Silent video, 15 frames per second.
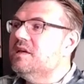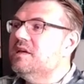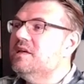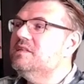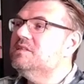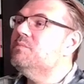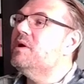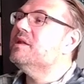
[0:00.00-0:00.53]

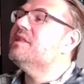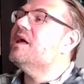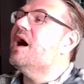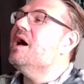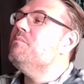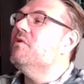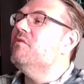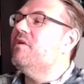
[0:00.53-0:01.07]
is my
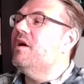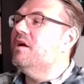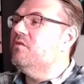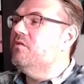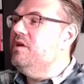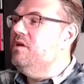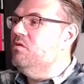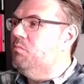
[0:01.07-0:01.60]
type of
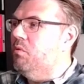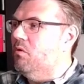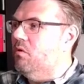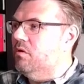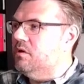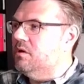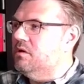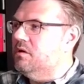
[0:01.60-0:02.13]
Arduino board.